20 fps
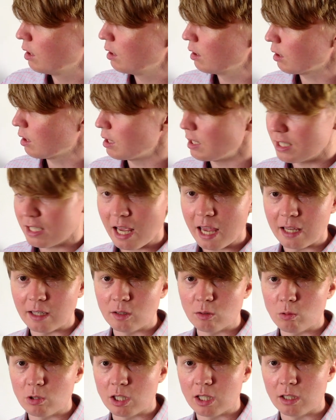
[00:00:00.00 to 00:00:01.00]
contained
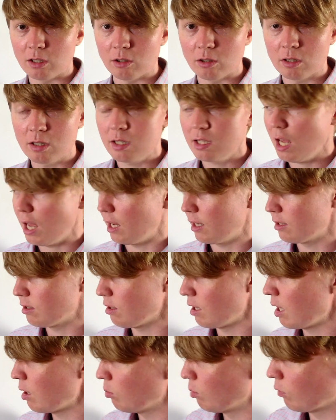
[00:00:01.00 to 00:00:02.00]
within your set. So
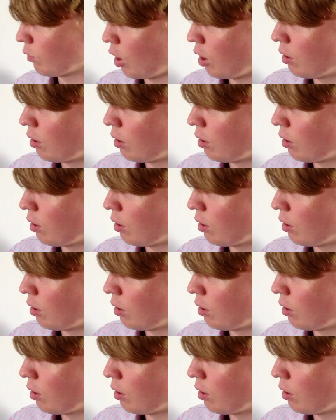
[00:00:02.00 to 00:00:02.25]
here we've got a